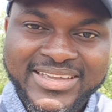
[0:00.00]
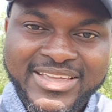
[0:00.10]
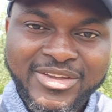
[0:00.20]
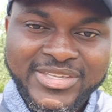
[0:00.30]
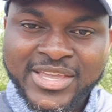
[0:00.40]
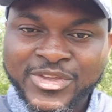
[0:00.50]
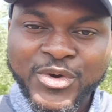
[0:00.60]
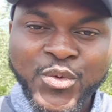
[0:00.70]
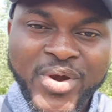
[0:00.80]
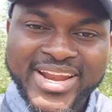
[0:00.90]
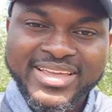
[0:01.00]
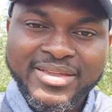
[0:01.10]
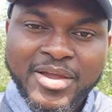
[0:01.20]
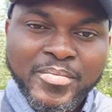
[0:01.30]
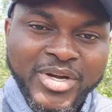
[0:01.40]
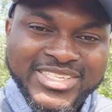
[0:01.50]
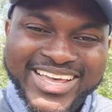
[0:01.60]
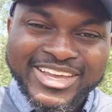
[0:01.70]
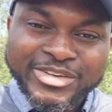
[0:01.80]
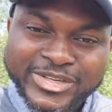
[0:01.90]
You think you're winning, but they
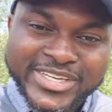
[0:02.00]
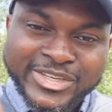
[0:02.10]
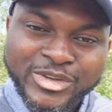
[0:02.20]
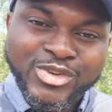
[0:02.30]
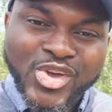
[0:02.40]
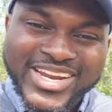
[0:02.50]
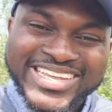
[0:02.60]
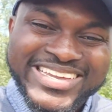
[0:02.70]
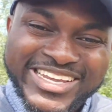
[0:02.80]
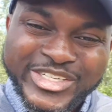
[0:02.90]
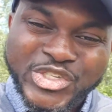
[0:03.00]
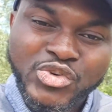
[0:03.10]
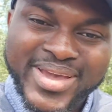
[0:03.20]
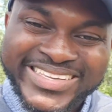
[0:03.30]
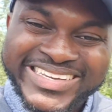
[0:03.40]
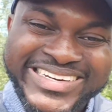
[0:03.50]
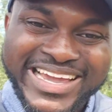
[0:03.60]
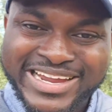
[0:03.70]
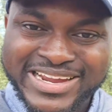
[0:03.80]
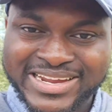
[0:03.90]
are using you. You are the instrument in
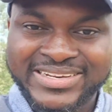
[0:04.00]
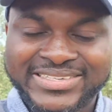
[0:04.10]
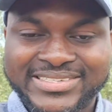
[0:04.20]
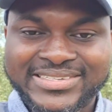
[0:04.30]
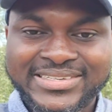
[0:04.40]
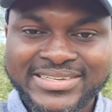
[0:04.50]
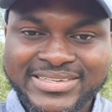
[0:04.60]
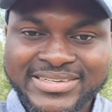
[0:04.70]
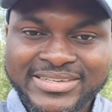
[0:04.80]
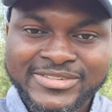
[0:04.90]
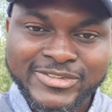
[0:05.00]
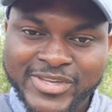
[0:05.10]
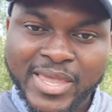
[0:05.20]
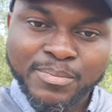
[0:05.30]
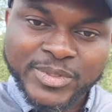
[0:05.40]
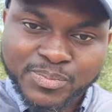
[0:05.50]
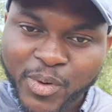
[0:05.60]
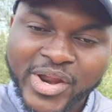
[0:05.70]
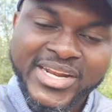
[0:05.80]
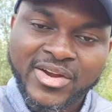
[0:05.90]
their hands to keep
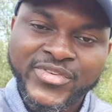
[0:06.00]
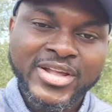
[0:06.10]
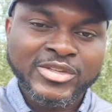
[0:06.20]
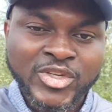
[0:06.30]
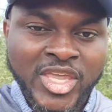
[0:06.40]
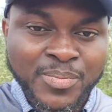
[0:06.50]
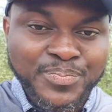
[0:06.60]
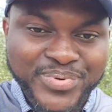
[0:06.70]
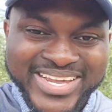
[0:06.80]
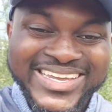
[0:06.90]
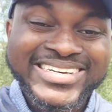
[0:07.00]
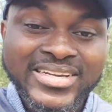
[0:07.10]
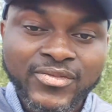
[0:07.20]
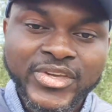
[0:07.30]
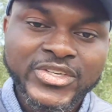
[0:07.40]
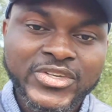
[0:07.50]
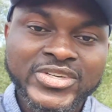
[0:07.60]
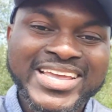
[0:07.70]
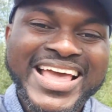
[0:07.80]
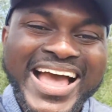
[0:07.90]
spoiling Africa, to keep bringing division
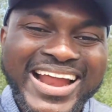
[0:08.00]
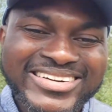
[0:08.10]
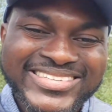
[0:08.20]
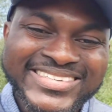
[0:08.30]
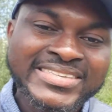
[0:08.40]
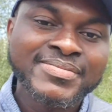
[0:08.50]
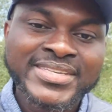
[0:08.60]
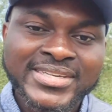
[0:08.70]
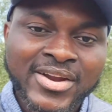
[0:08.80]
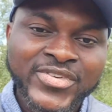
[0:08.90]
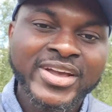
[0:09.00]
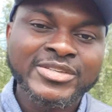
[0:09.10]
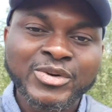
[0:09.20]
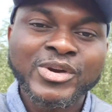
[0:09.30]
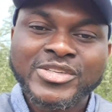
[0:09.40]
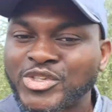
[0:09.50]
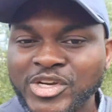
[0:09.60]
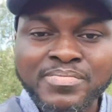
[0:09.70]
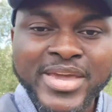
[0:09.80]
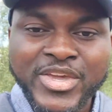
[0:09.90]
and resentment in Africa. So it
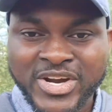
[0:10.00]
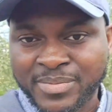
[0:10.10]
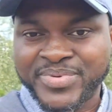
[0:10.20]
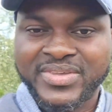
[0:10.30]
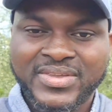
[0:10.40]
shouldn't make you happy.